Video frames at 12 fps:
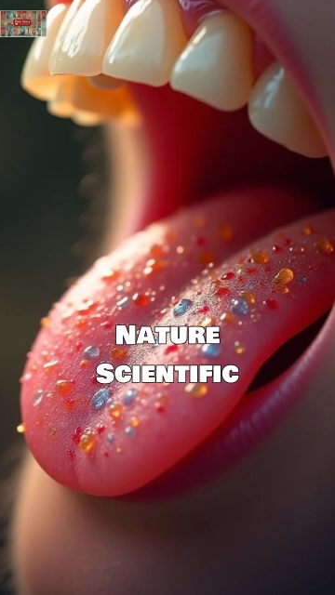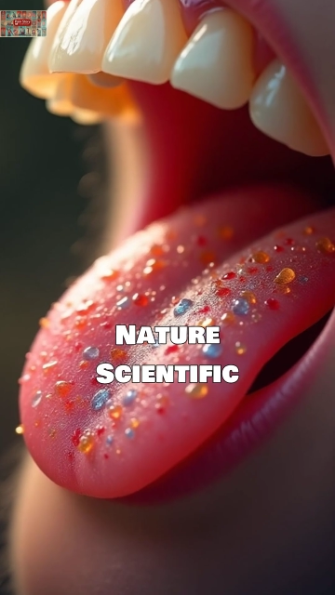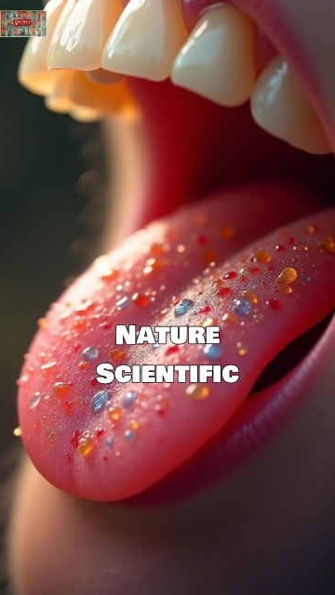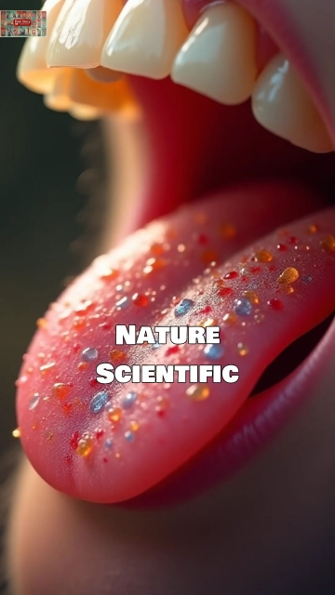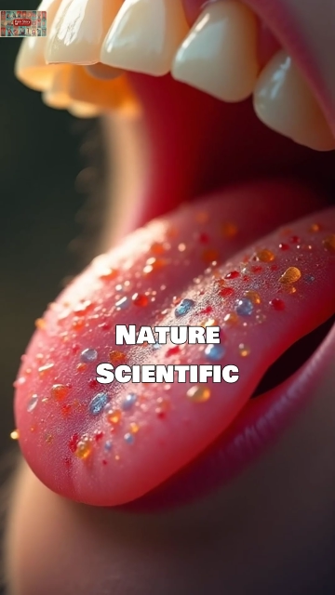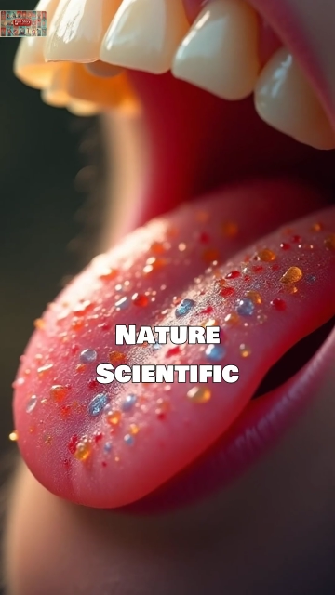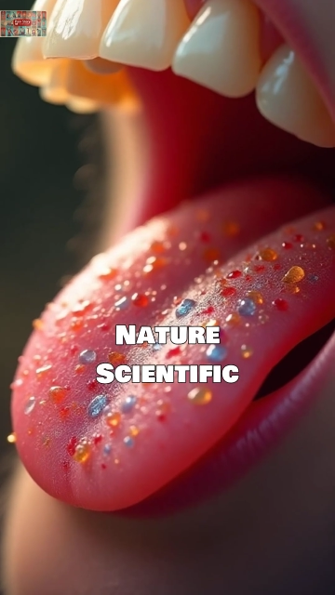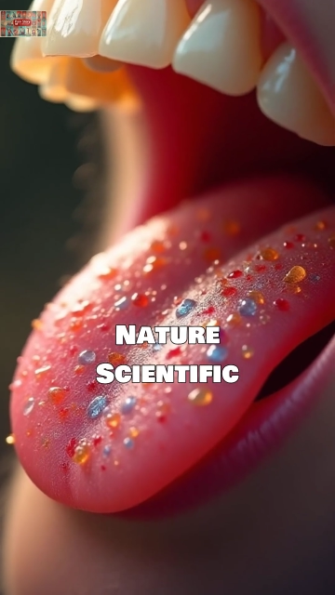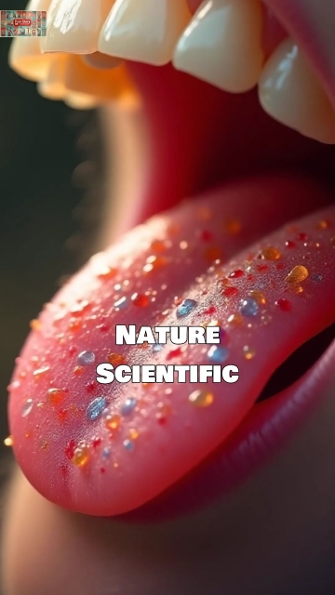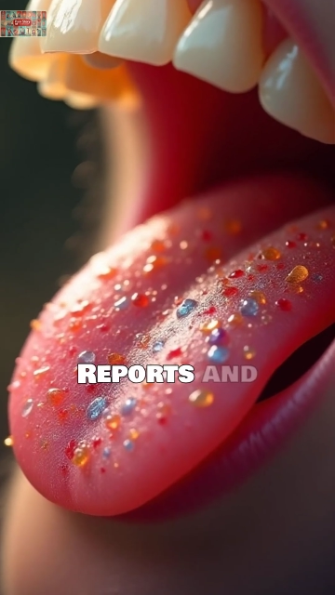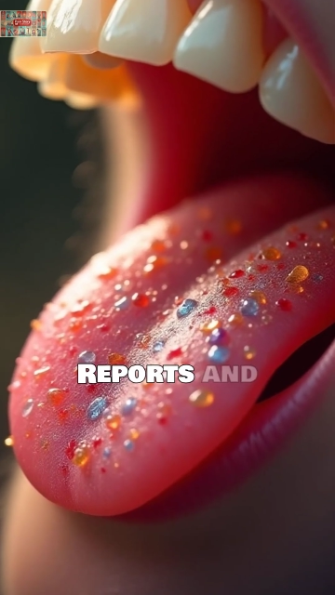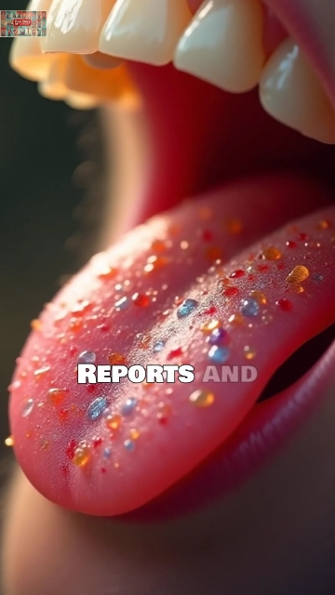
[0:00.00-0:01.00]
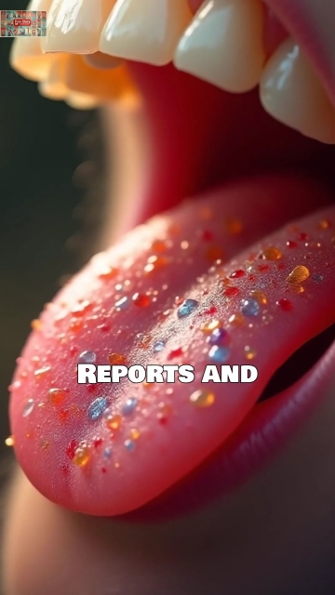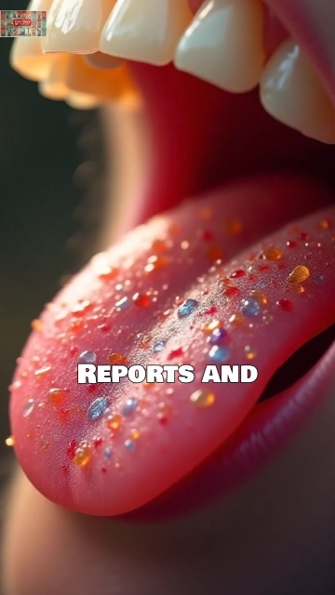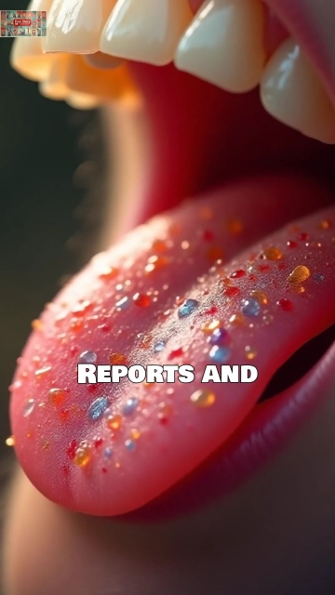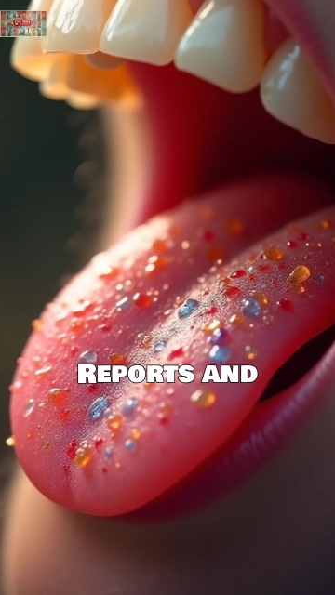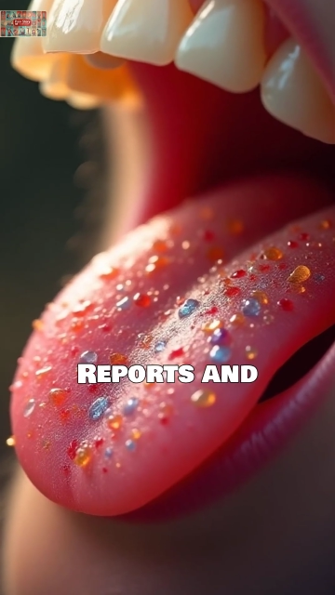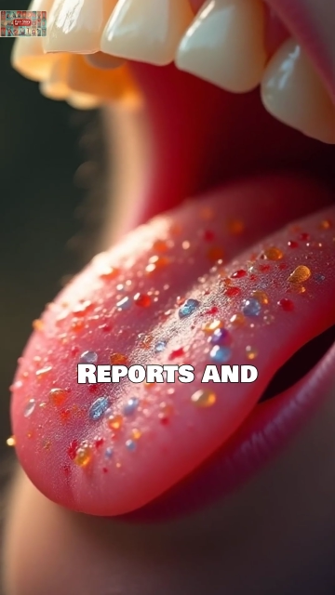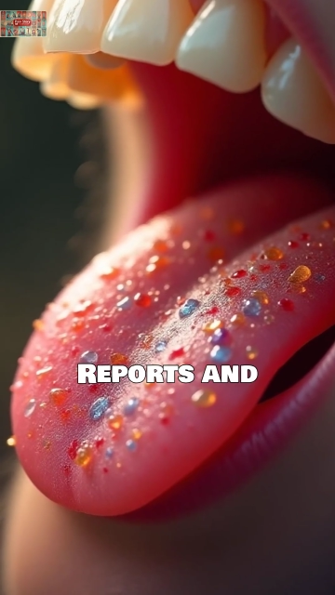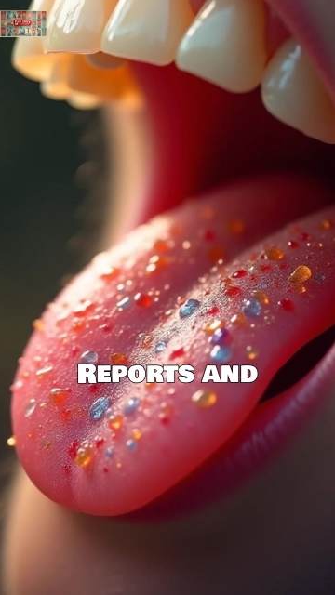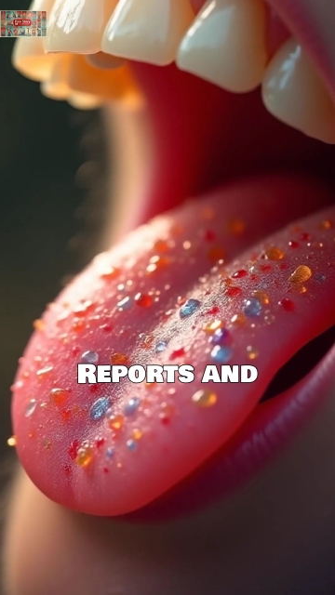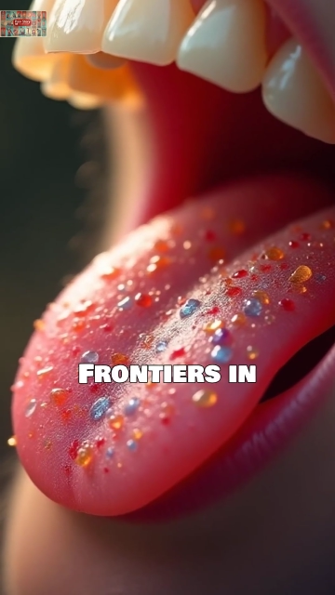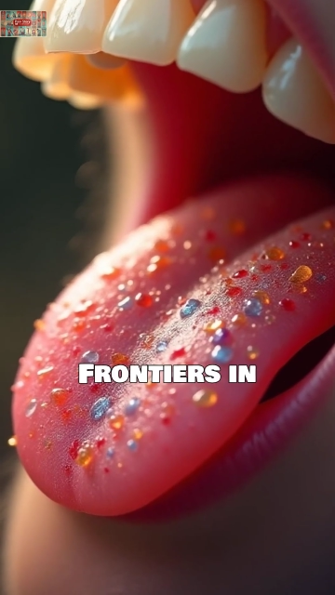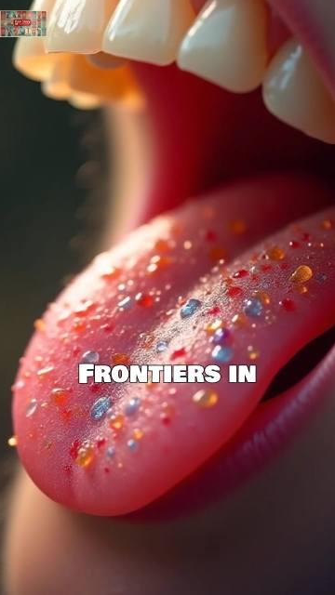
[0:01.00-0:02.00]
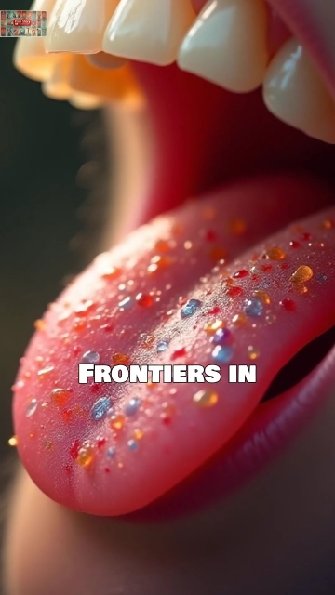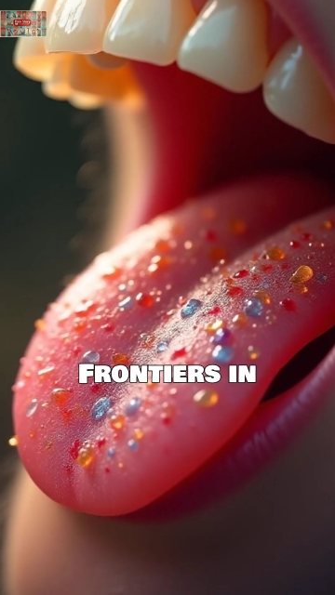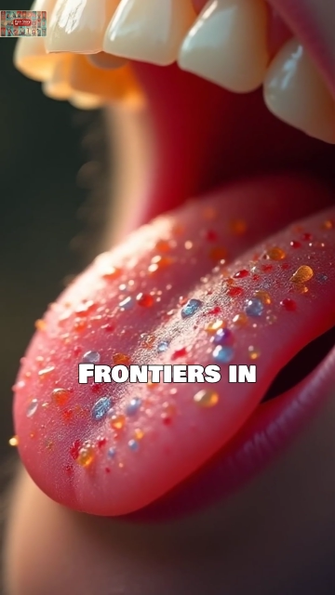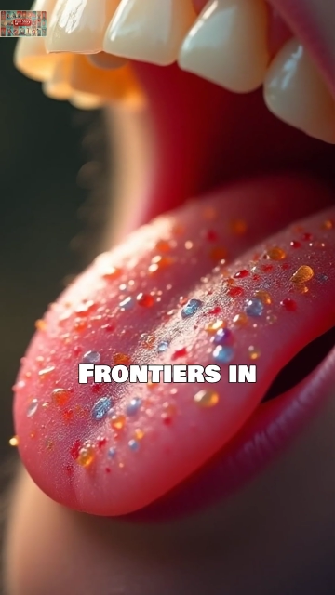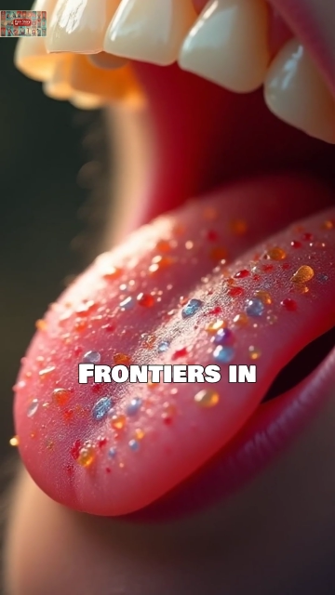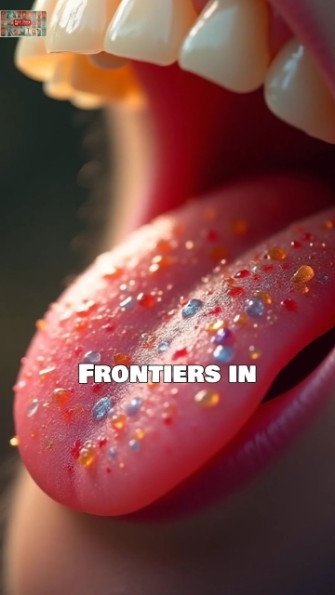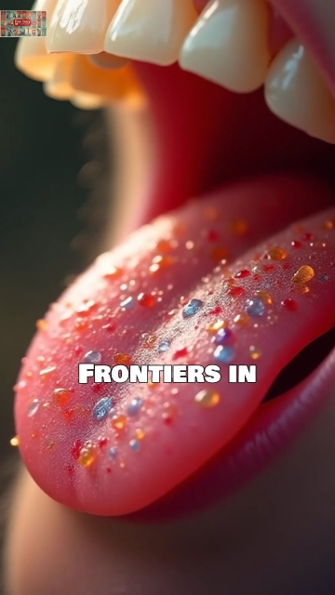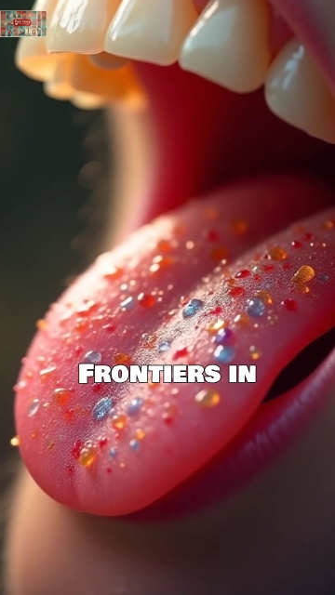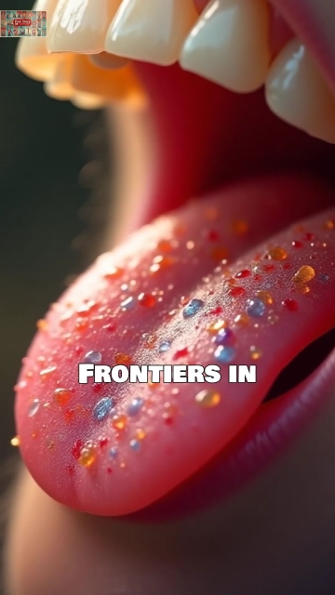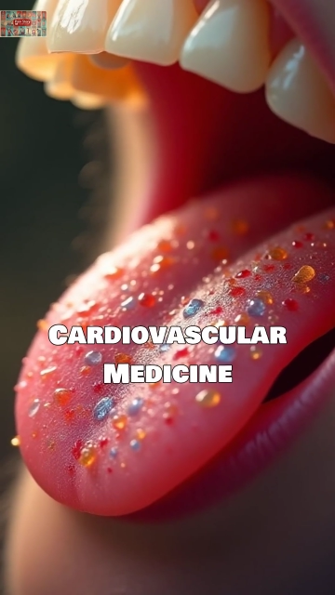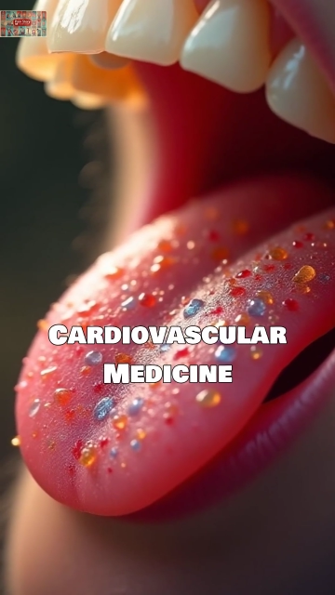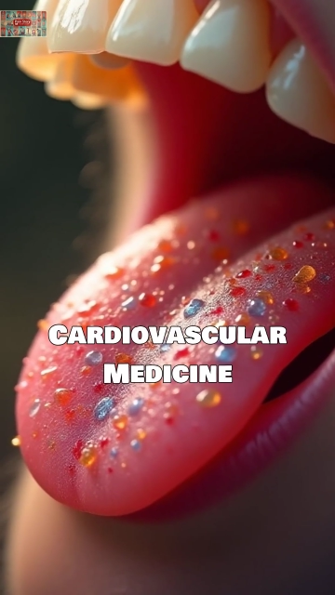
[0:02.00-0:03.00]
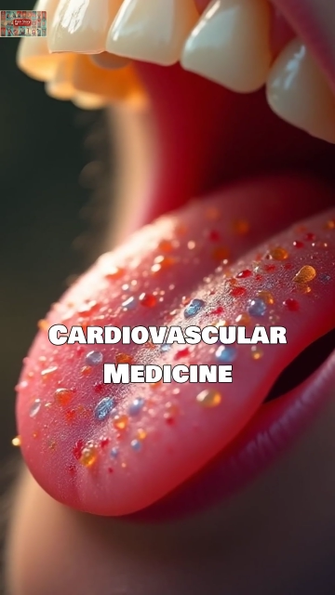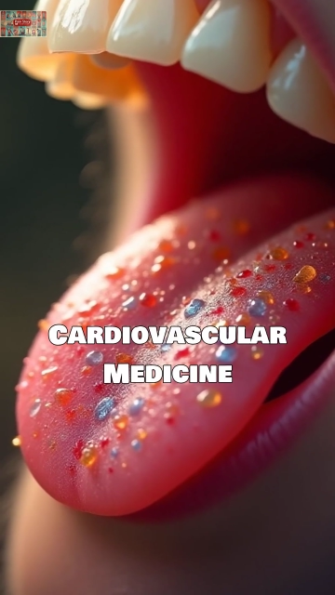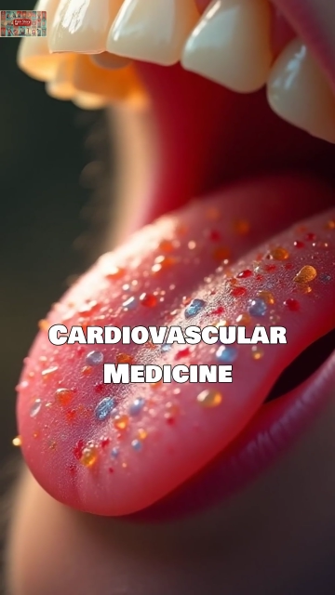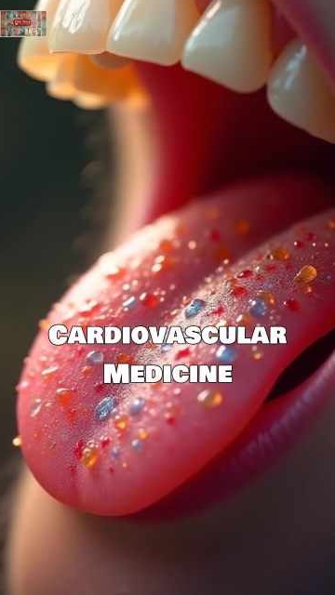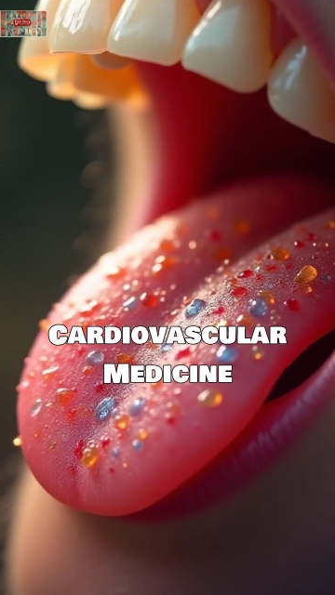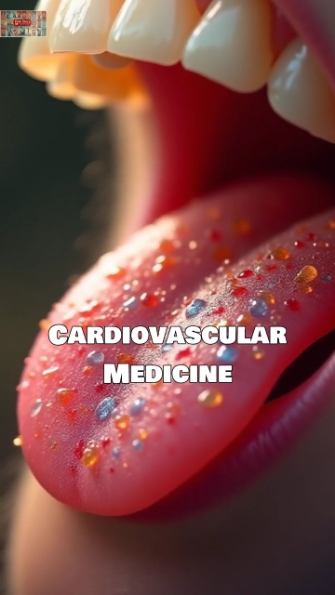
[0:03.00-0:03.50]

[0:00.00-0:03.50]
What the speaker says: No face is visible, so there are no lips to read.